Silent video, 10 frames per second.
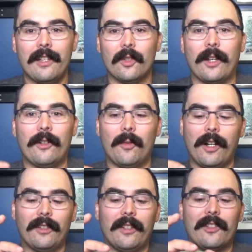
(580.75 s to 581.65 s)
So I don't
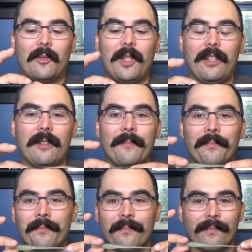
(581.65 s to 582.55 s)
want this to be
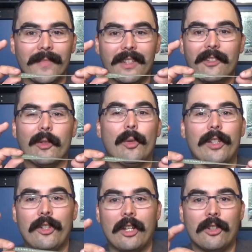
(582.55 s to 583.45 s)
slowly
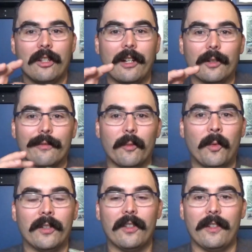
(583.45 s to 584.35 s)
changing color from
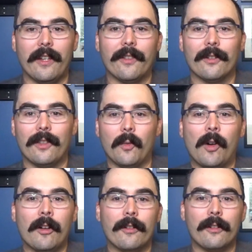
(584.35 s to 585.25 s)
one to the other in the
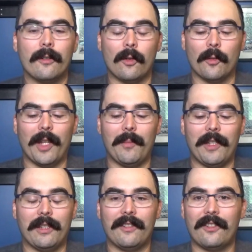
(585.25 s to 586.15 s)
water, or
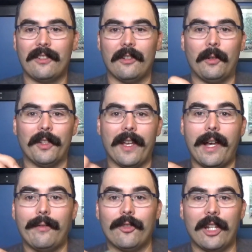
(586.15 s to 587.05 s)
maybe it's only
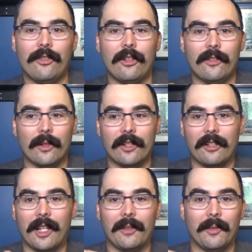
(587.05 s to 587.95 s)
half changes, or it
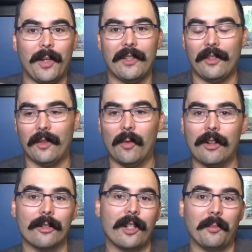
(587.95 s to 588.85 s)
depends on the
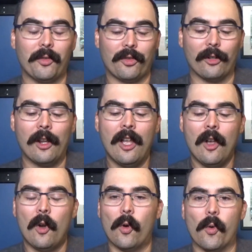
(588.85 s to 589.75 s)
water temperature
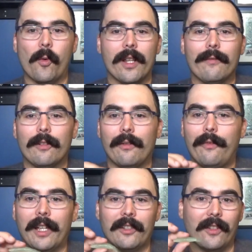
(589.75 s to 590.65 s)
or whatever
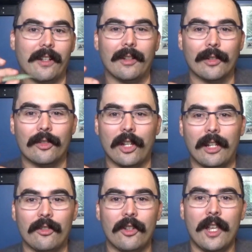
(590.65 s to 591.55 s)
affects the color
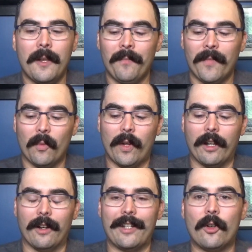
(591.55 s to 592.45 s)
change,
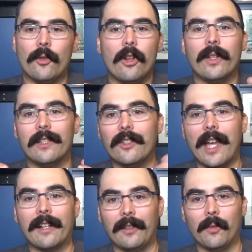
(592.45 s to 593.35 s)
where I don't know
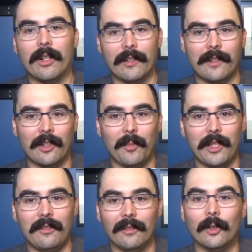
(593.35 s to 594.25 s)
exactly what it's going to
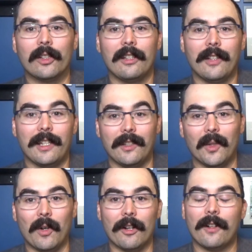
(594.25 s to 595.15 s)
be looking like in the
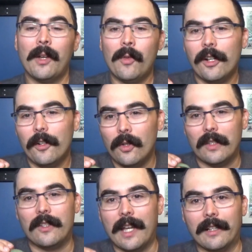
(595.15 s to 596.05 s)
water. I want to know
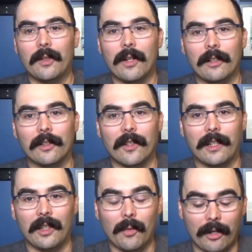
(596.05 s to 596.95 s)
exactly what it looks like
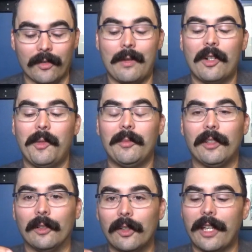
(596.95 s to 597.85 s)
in the water. So I want to be able to
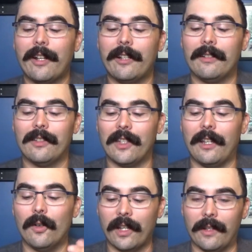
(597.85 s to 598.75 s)
look at it and say,
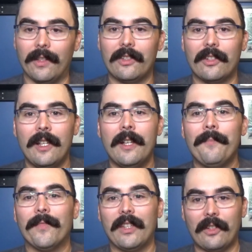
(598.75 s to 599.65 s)
okay, this
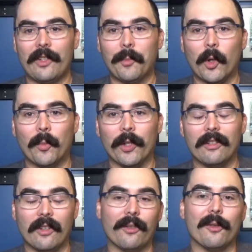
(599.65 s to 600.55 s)
is appropriate
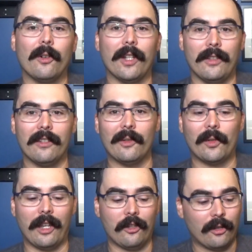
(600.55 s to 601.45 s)
to throw in this
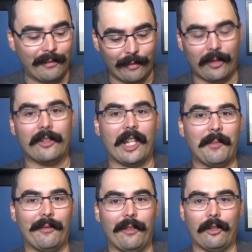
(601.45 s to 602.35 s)
location for this type
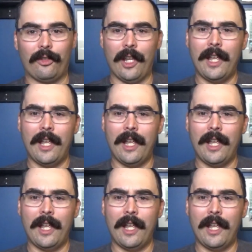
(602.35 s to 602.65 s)
of fish.